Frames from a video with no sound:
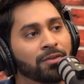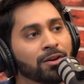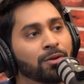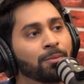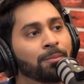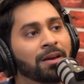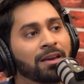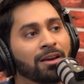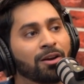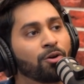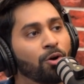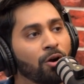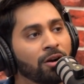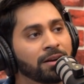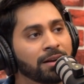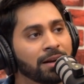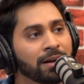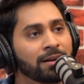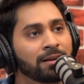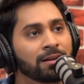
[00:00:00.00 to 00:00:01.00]
when you're making
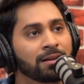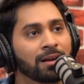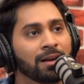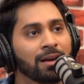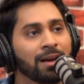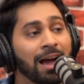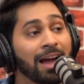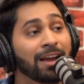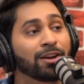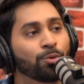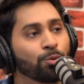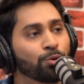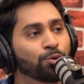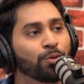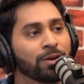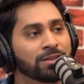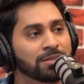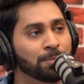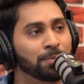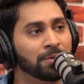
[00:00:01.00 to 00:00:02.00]
content, I know
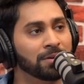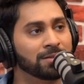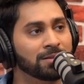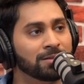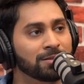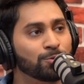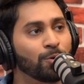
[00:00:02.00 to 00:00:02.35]
you as a person.